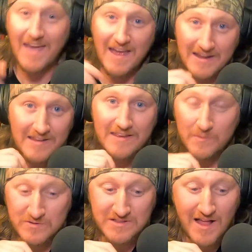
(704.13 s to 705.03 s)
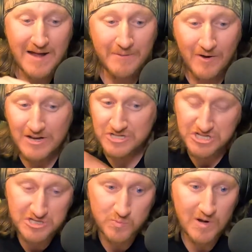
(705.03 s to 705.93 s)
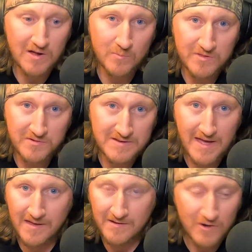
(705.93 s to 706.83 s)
and it was lied about, and she just went on with her day.